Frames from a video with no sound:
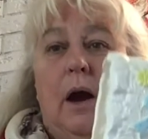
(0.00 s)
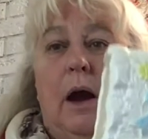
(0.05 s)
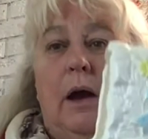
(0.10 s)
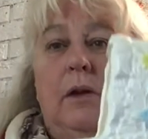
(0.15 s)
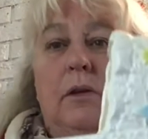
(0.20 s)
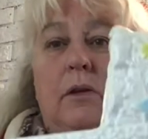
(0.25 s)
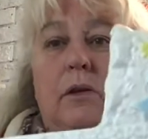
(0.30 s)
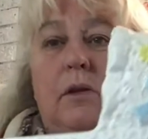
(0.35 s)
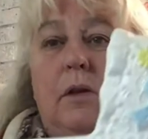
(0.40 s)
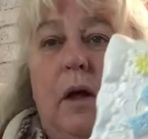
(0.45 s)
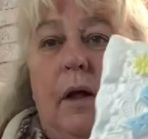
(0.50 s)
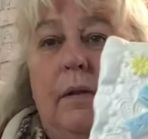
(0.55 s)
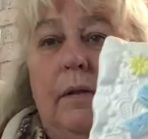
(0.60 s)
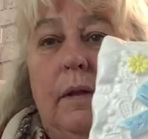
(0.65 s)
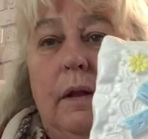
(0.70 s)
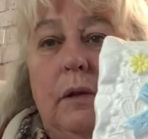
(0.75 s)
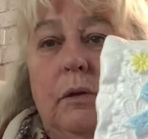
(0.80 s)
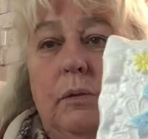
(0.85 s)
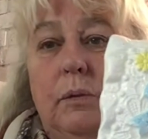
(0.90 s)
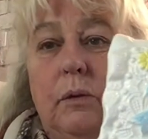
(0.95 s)
I just thought
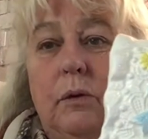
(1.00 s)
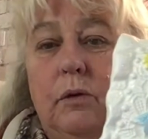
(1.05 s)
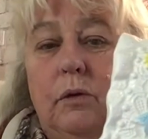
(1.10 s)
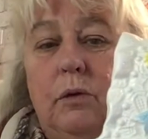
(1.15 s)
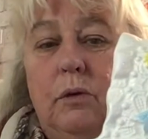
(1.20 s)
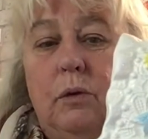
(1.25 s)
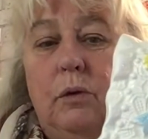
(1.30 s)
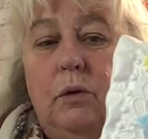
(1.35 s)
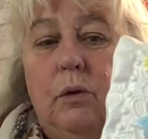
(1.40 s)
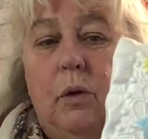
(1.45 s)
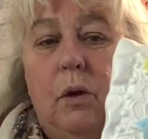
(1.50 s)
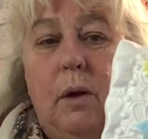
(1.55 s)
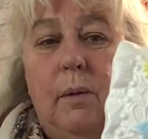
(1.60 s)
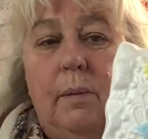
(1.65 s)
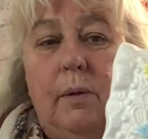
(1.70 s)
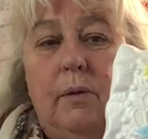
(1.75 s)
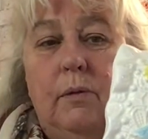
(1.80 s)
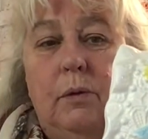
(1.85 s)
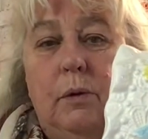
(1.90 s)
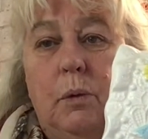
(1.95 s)
this was too
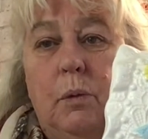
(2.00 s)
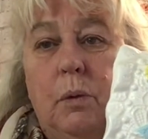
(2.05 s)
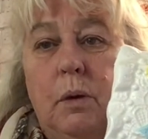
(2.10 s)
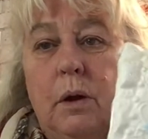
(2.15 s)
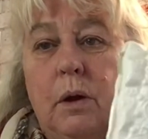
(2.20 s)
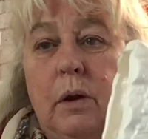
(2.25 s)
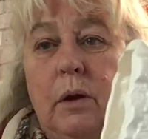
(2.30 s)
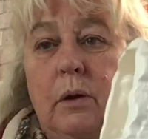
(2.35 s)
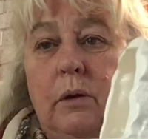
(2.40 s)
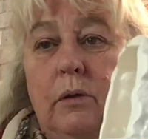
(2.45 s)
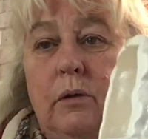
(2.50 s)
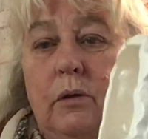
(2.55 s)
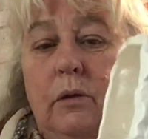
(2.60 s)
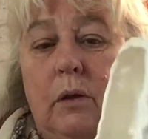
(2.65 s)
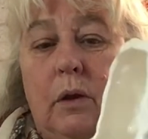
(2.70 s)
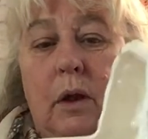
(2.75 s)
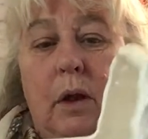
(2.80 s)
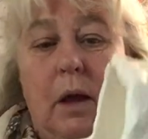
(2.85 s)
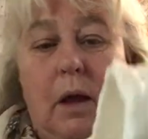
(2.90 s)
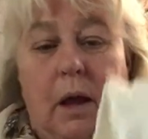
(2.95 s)
adorable for words.
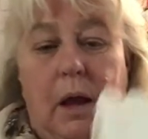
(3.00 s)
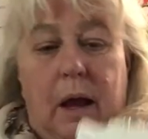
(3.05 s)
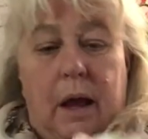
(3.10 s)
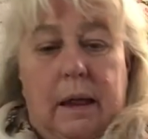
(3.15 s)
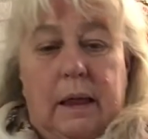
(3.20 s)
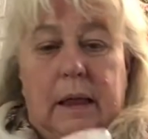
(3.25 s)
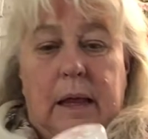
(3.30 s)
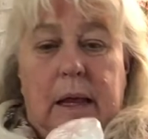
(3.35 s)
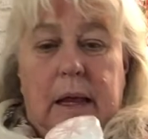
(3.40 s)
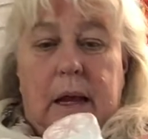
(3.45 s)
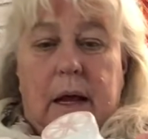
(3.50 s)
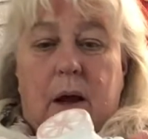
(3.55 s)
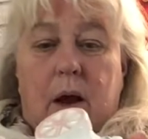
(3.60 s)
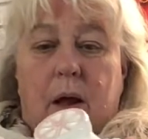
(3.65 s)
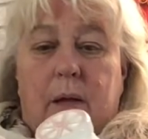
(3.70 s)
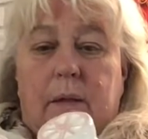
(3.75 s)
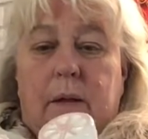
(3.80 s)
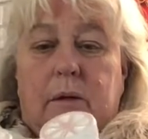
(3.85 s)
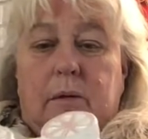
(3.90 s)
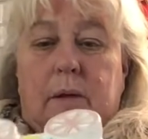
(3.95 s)
I think I
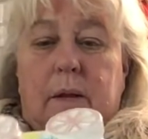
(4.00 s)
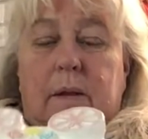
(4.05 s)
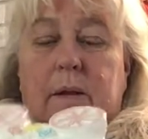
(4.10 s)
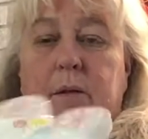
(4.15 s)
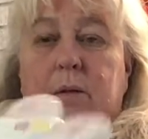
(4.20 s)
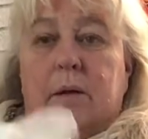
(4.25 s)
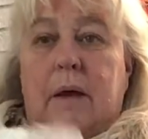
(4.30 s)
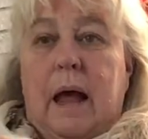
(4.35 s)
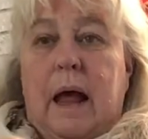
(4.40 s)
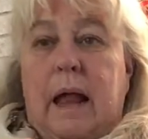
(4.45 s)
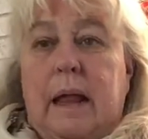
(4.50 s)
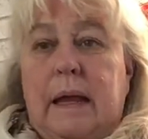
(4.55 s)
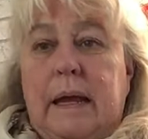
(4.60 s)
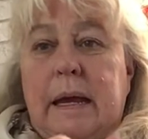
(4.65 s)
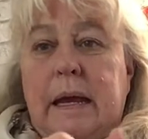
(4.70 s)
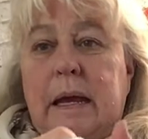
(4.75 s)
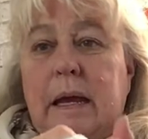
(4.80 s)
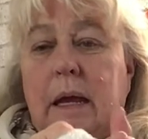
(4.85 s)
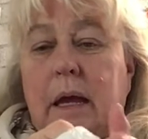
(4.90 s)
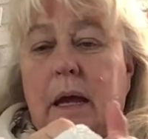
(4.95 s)
got this at the Sally,